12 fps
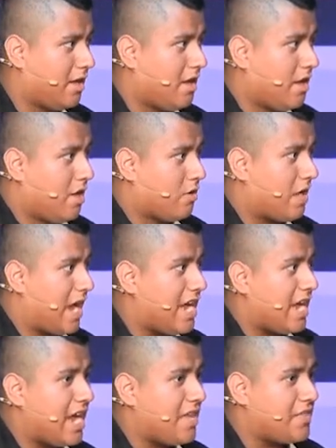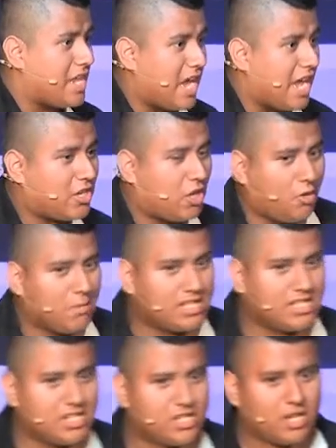Right? And then I call my
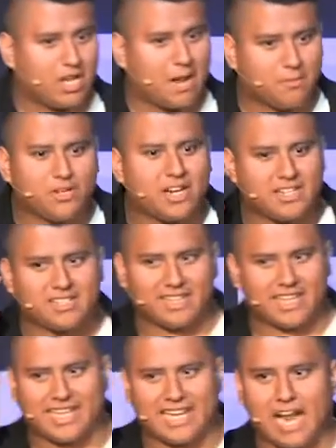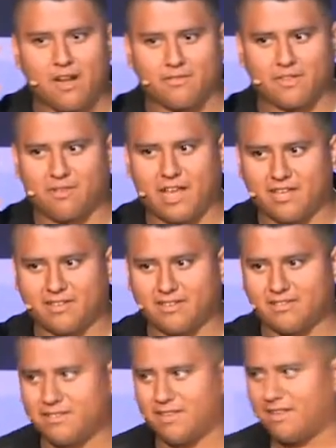teacher. I'm trying to like get out of it, right?
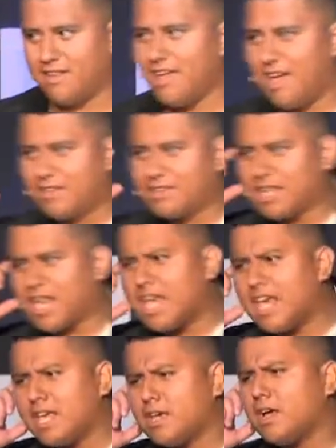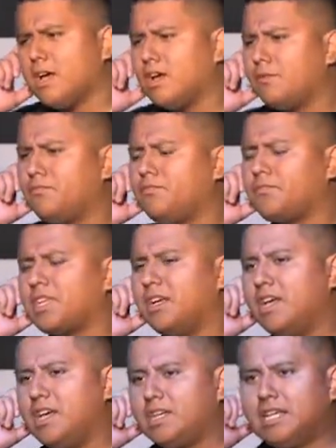Because I was like, hey, um,
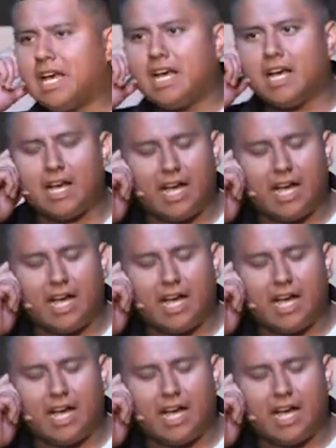yeah, I